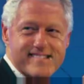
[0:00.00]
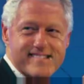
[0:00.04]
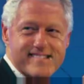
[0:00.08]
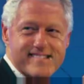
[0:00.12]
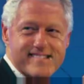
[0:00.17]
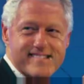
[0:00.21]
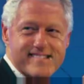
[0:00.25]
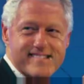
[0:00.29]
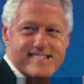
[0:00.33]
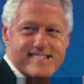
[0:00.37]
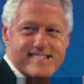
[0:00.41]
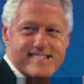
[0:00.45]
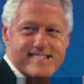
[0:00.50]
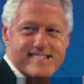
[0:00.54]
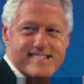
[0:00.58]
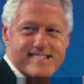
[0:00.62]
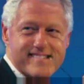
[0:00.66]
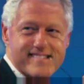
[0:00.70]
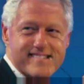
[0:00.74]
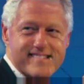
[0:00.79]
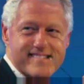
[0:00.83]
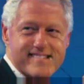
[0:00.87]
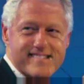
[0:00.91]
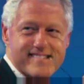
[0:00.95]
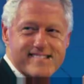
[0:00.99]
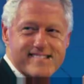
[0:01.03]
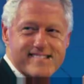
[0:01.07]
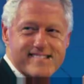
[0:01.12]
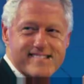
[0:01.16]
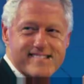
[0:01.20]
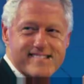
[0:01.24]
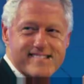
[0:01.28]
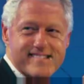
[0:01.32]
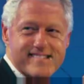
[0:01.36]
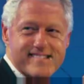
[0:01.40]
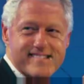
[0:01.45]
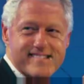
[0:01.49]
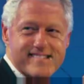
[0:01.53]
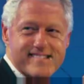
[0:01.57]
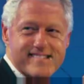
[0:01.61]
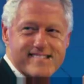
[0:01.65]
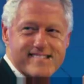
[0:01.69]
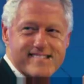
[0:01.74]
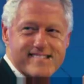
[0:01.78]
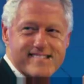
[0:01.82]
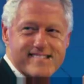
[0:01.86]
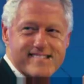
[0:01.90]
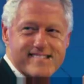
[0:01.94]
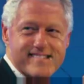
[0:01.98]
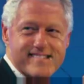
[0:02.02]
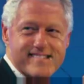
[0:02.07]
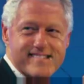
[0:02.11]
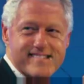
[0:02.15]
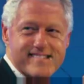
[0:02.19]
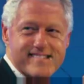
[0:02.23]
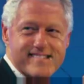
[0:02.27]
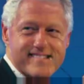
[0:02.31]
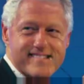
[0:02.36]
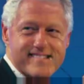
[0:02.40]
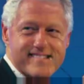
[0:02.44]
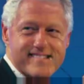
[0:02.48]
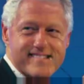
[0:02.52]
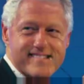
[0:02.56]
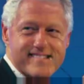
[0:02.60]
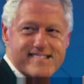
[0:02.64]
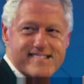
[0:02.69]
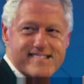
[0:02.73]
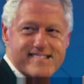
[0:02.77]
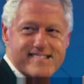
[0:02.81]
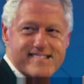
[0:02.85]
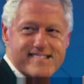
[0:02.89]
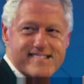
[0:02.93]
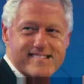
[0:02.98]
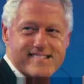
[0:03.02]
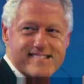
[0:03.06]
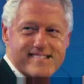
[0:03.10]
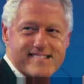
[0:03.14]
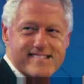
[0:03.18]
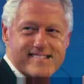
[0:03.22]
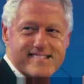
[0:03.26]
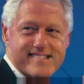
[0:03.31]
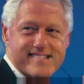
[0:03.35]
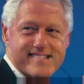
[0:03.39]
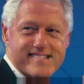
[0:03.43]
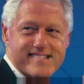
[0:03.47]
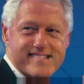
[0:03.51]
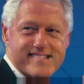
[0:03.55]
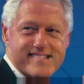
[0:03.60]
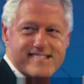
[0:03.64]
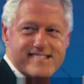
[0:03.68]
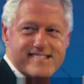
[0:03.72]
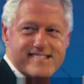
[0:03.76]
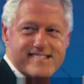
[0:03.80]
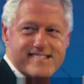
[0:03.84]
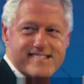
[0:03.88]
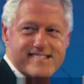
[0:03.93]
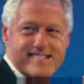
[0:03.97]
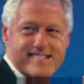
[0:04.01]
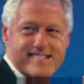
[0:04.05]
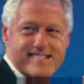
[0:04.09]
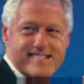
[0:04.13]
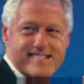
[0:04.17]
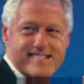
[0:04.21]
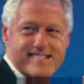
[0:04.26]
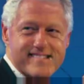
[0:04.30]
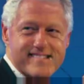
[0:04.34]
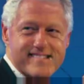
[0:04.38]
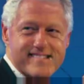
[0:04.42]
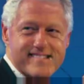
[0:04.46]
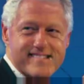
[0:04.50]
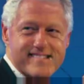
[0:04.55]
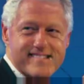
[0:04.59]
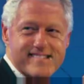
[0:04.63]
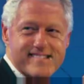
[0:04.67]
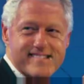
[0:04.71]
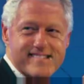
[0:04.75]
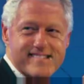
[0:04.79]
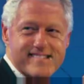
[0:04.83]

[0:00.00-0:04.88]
This is a still picture; no speech is visible.